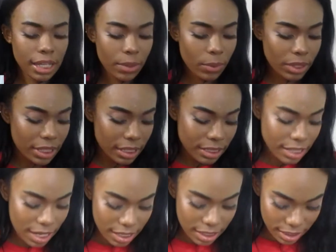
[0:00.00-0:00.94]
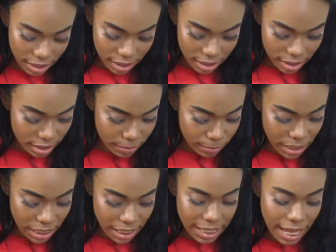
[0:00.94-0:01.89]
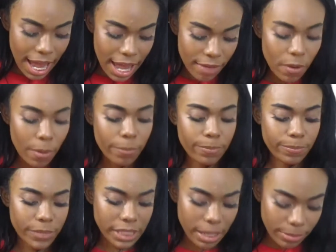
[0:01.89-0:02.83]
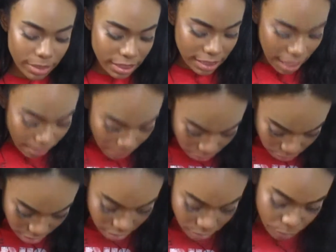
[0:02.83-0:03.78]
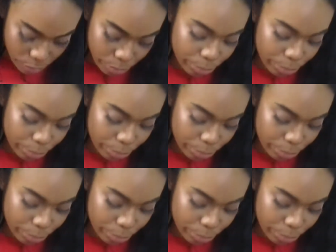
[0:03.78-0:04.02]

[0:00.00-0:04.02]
see what this size is, because I have something to say about this